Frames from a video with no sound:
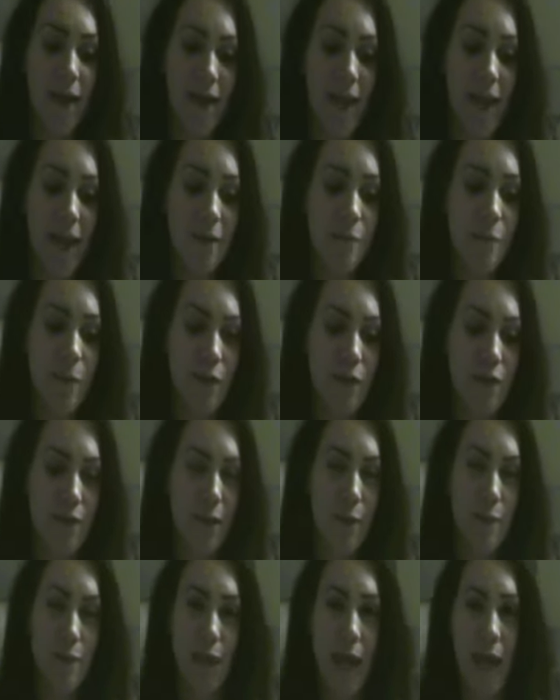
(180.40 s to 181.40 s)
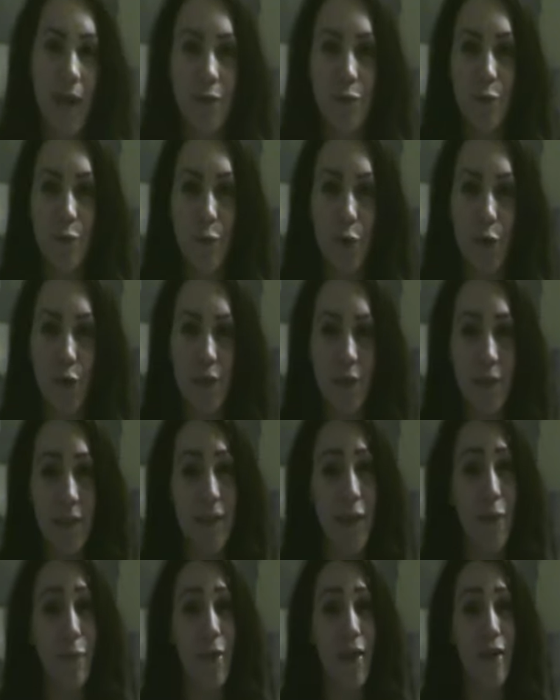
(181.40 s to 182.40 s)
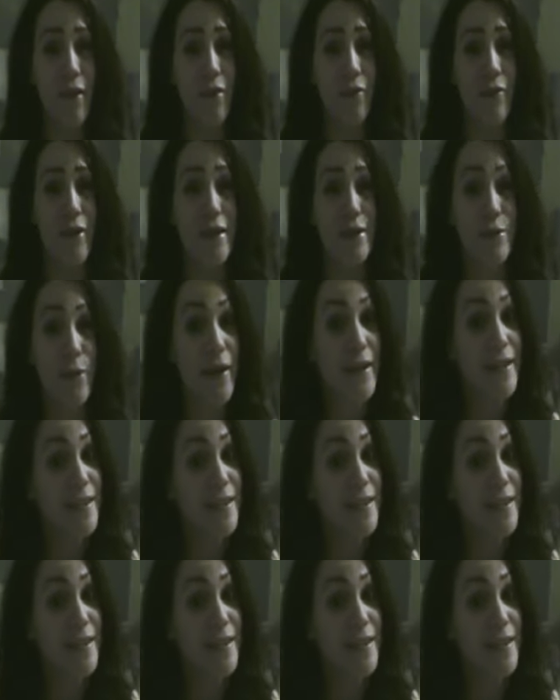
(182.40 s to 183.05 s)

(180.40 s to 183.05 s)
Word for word: quite glad because I was kind of warned that week 3